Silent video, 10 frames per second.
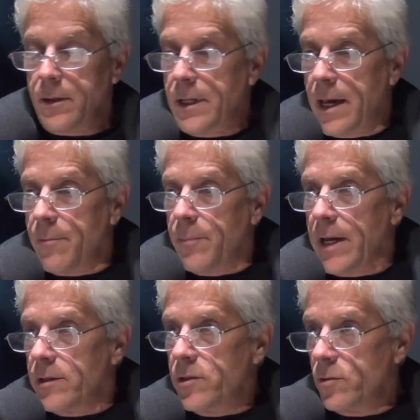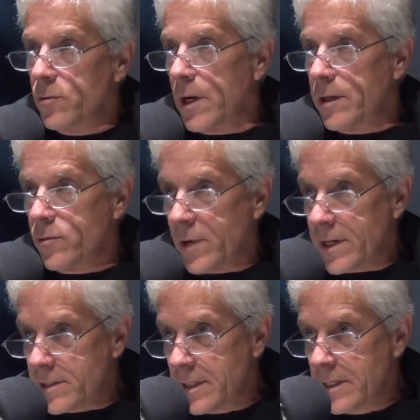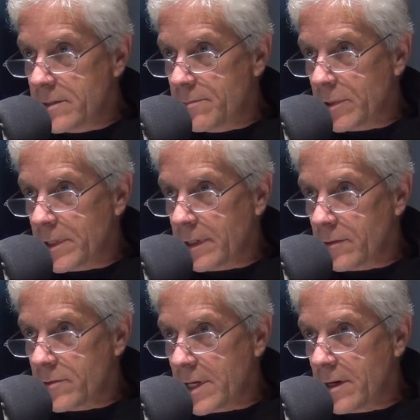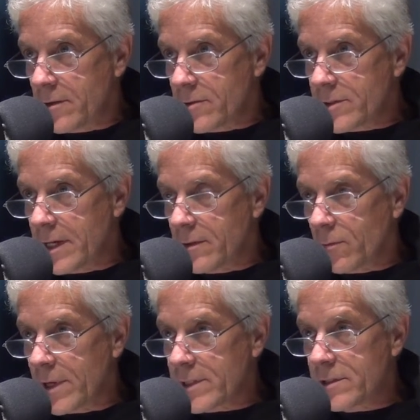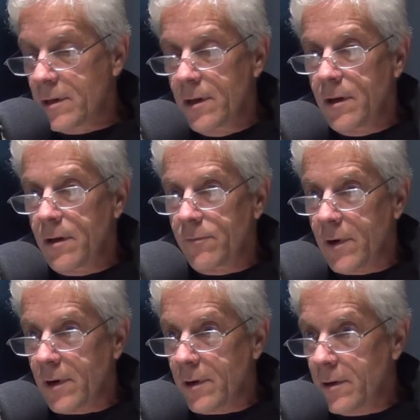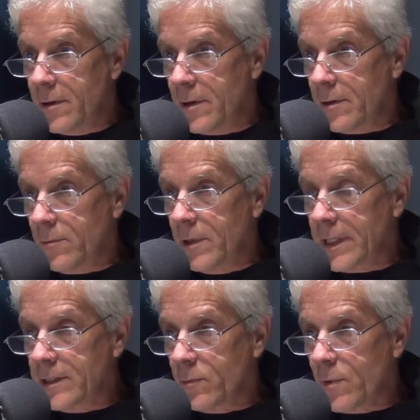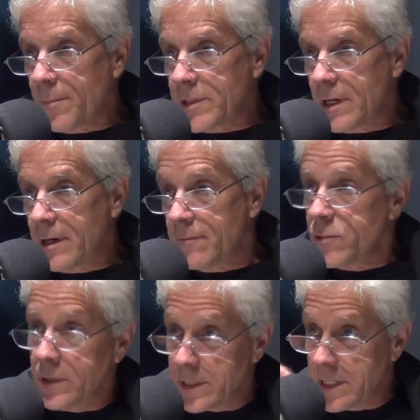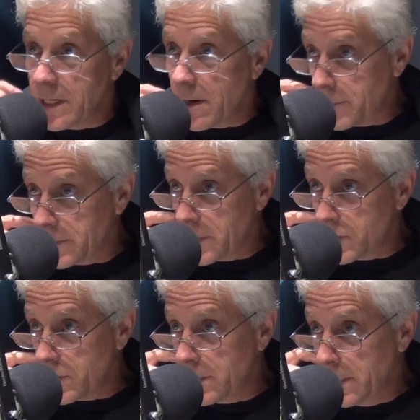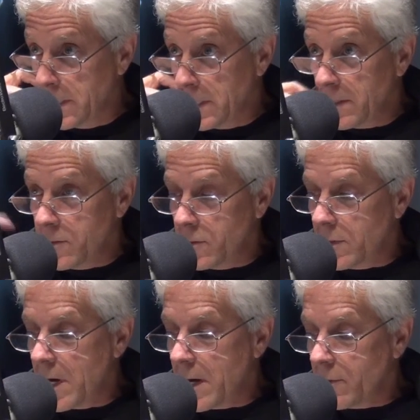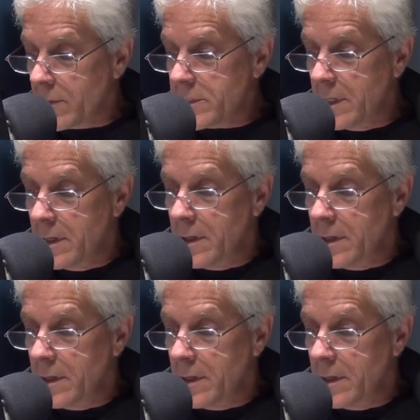campaign to address these particular senators and the rest of our elected representatives. You can see our petition to Congress